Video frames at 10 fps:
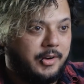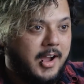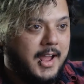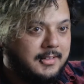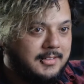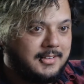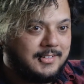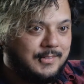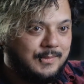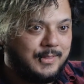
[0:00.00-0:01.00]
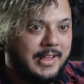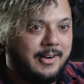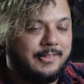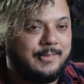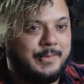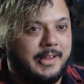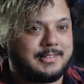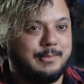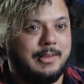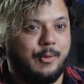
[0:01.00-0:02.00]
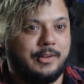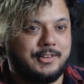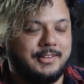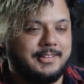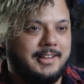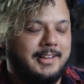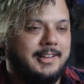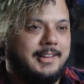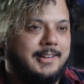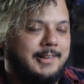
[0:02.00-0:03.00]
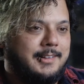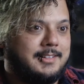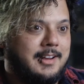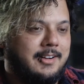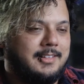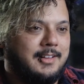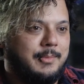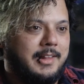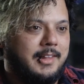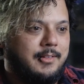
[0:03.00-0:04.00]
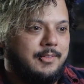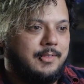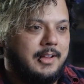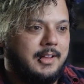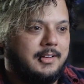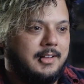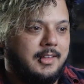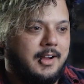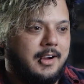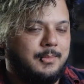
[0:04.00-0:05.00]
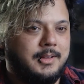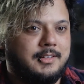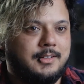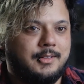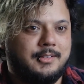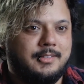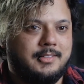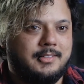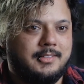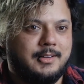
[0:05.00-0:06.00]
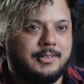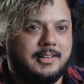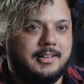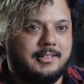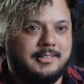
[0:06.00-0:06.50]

guys there asking me questions. Scariest thing of my life. And yeah, they hired me, so that was that.